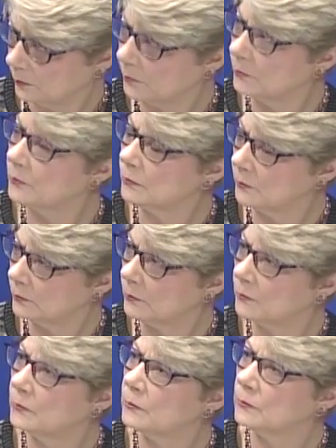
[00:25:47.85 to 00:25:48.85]
incisions,
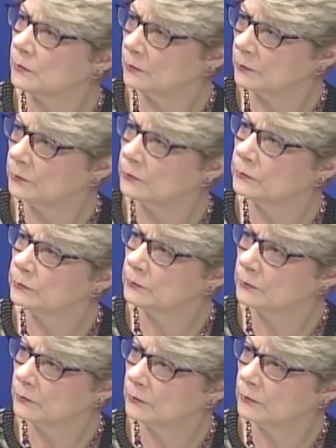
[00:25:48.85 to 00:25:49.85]
and do
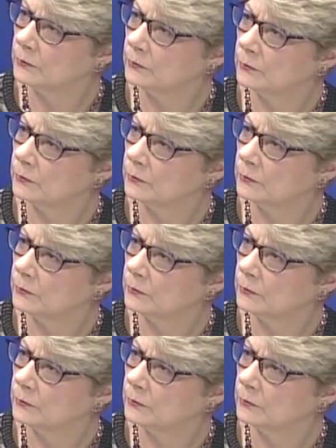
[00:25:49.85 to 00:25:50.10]
stents?